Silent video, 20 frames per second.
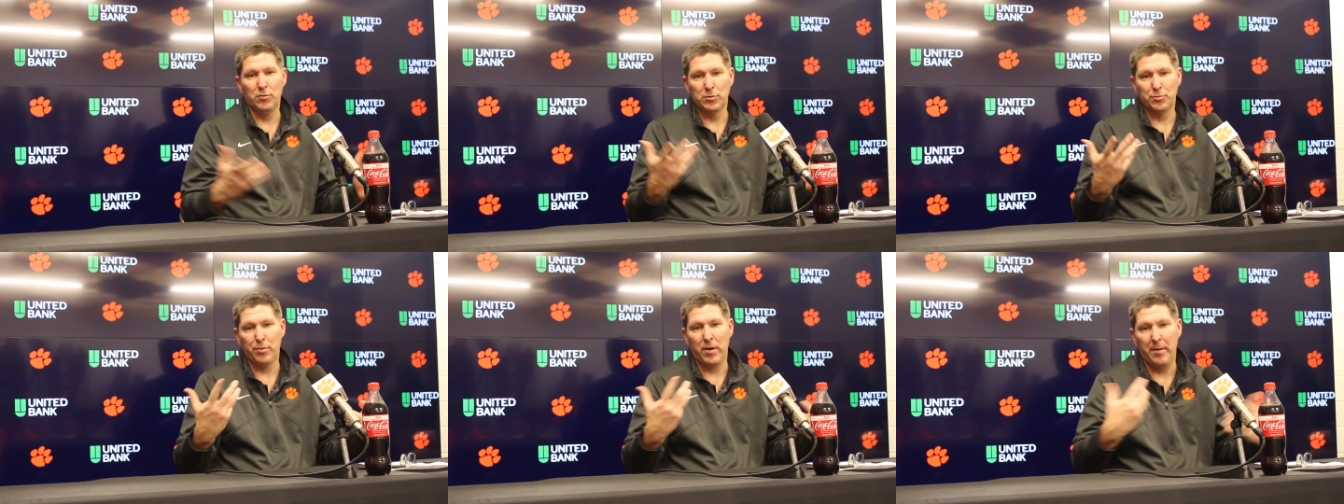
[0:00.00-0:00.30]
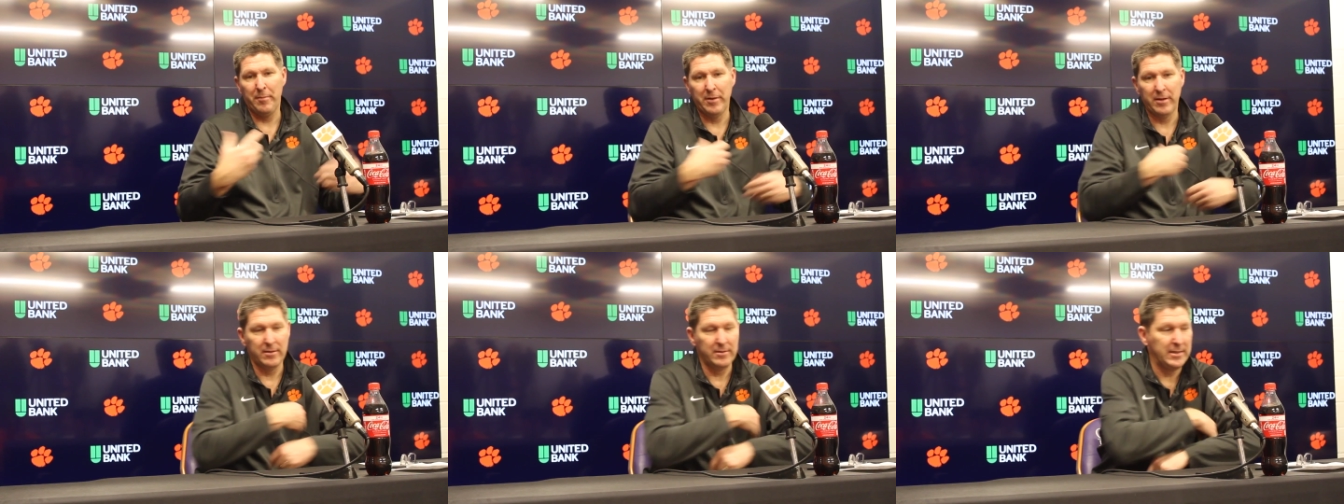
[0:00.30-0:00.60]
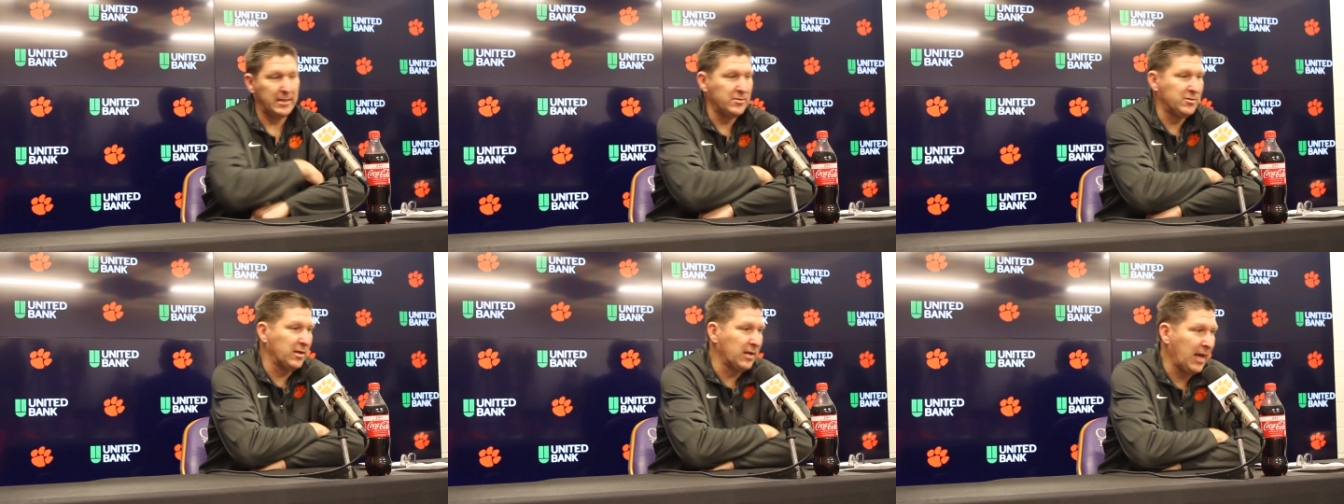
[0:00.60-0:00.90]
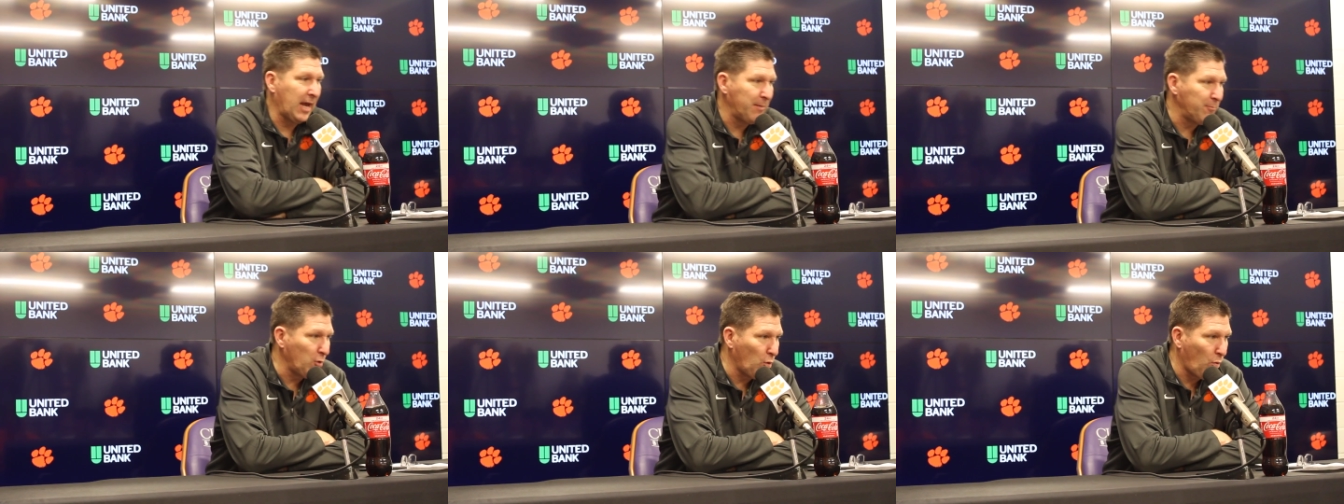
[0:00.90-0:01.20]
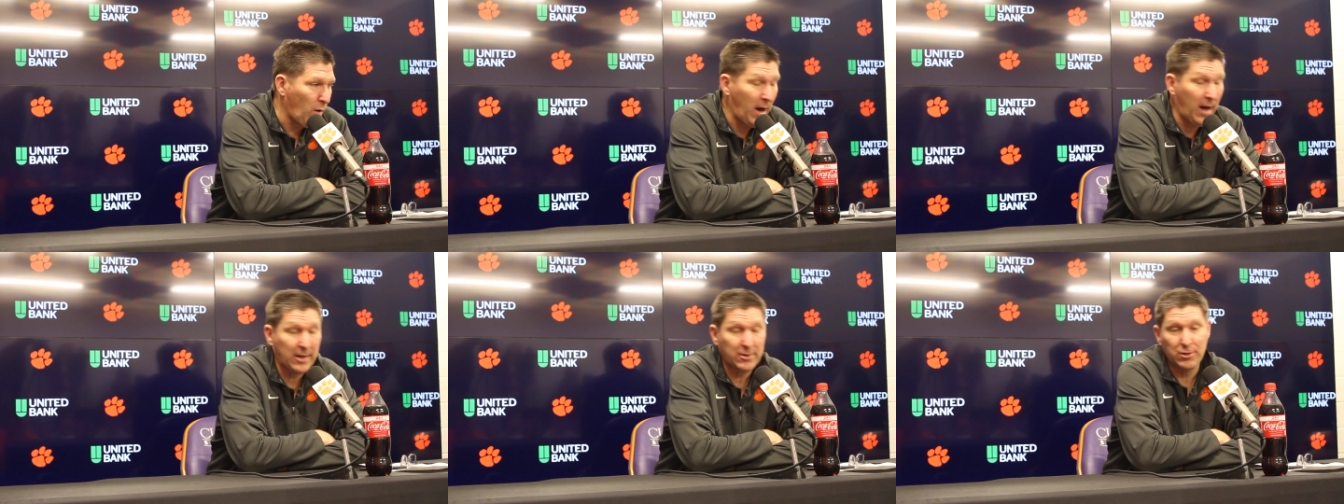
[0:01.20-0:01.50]
was probably a decent game to
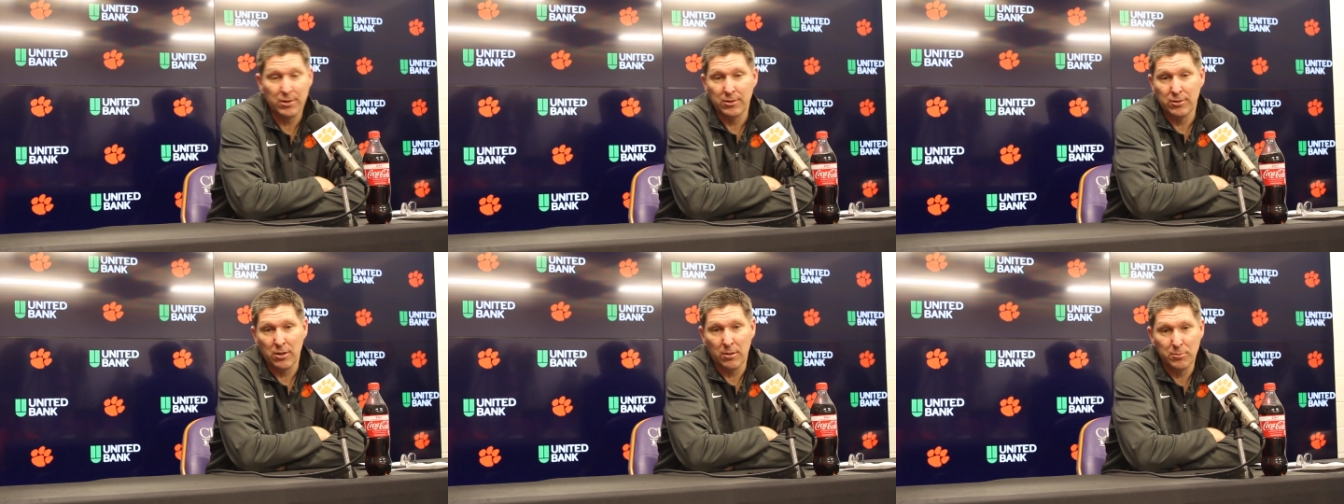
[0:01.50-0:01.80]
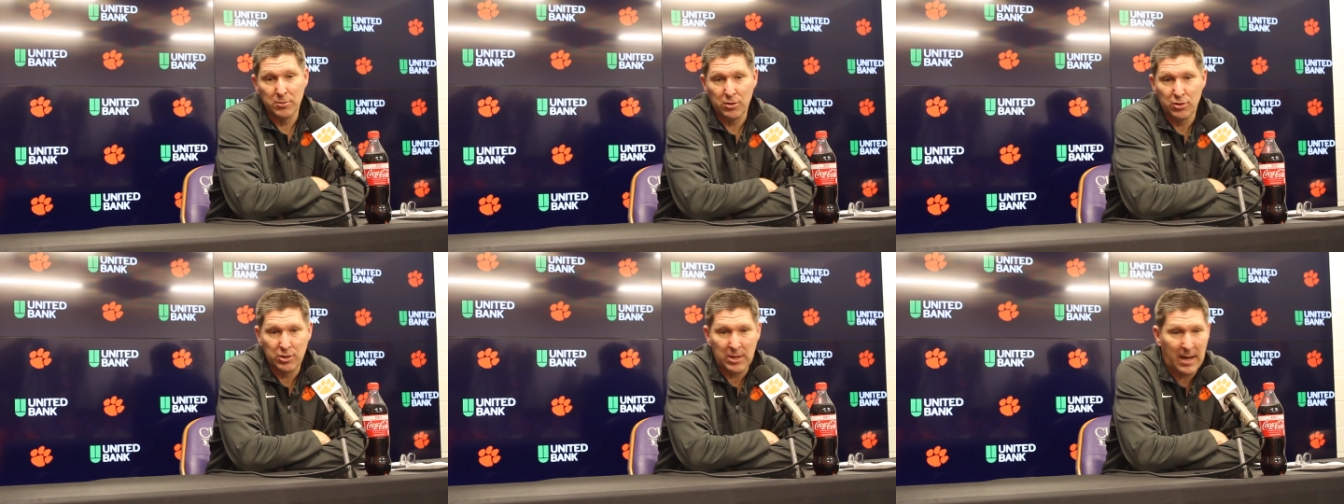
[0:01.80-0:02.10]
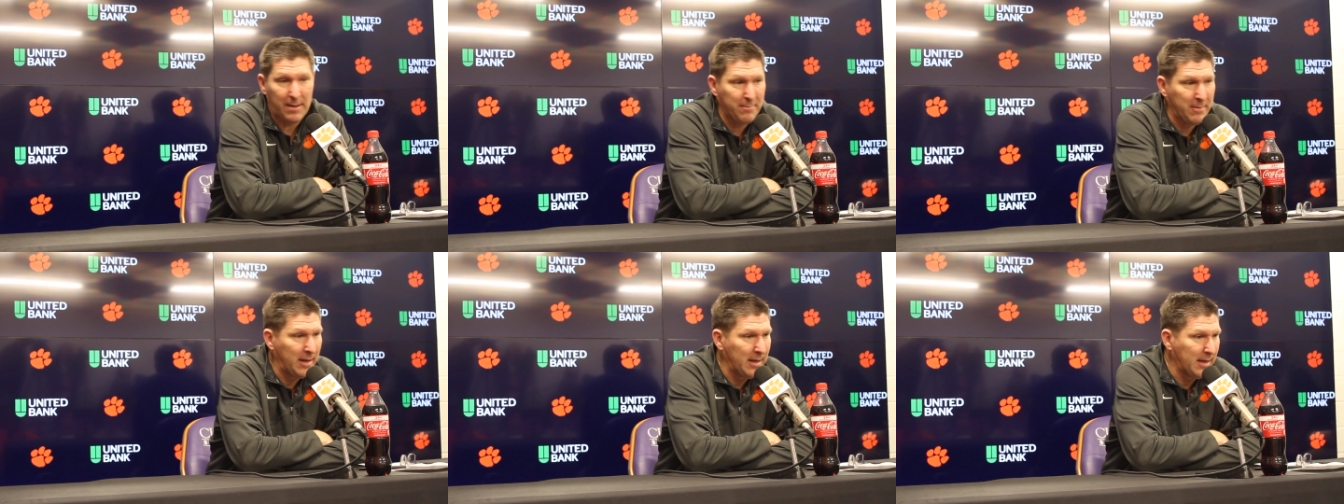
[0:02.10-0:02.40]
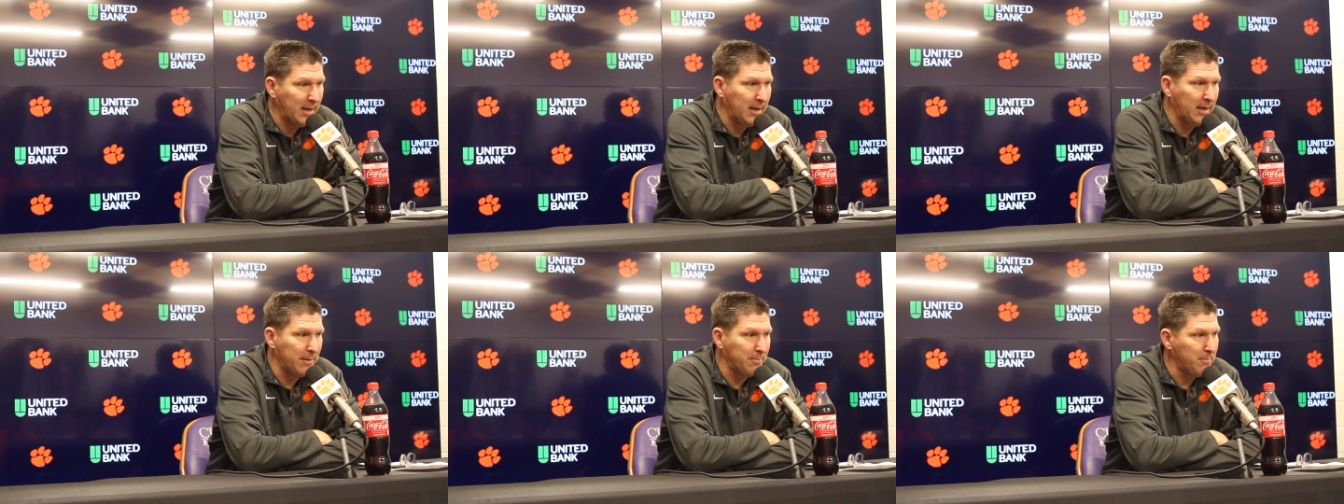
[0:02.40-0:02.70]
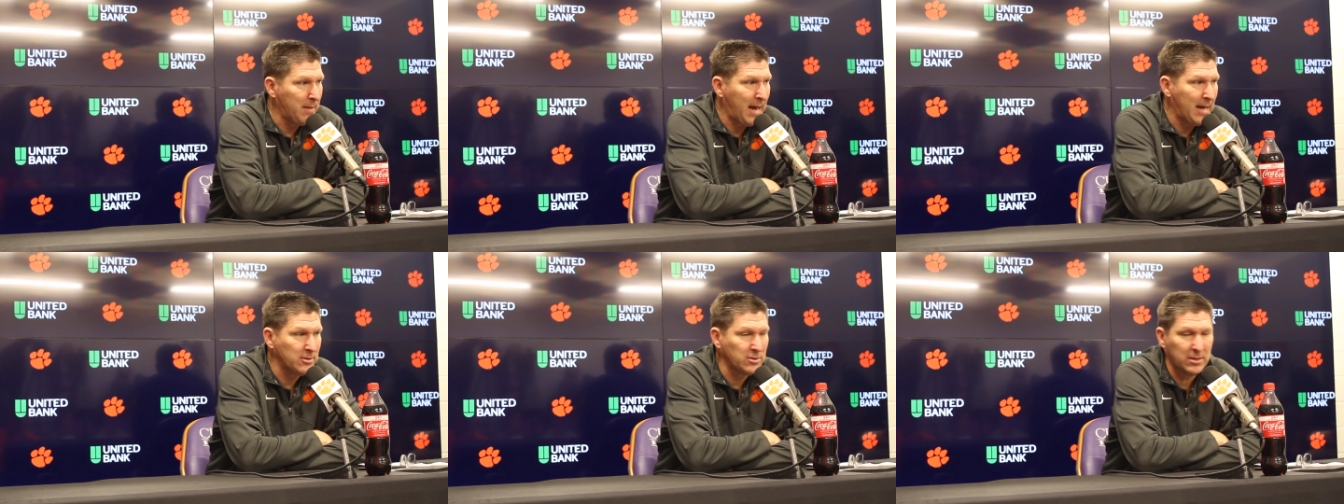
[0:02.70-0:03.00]
watch in terms of shot making and
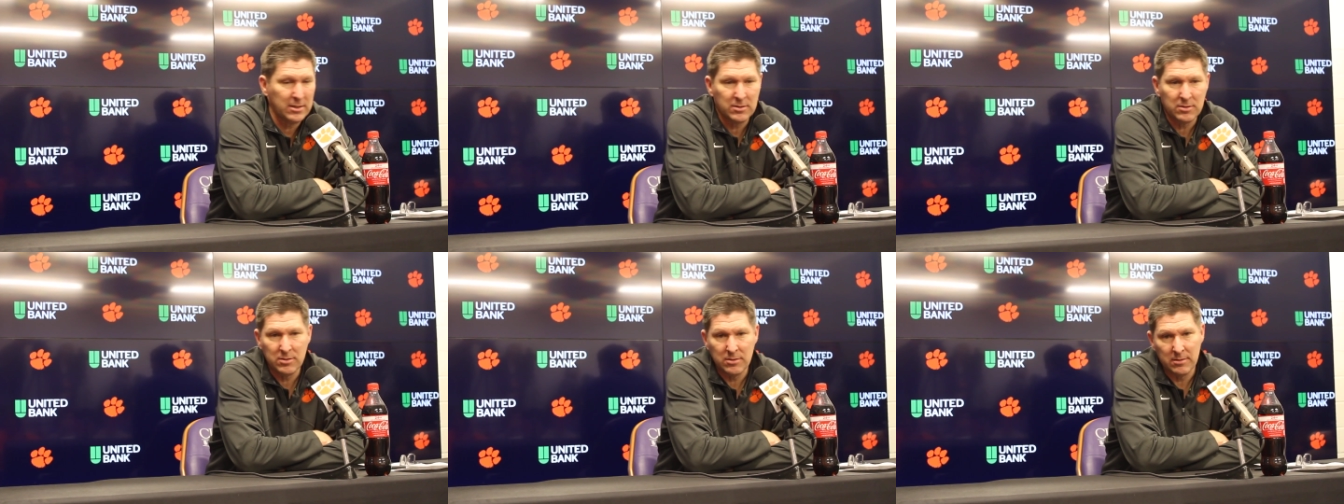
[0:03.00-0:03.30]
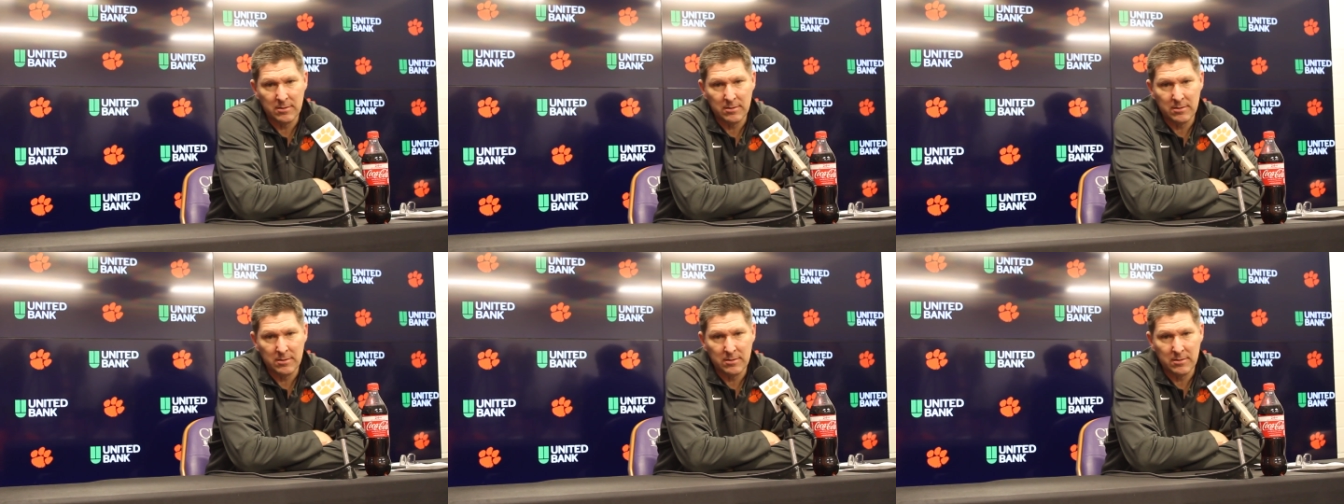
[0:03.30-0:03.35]
baskets.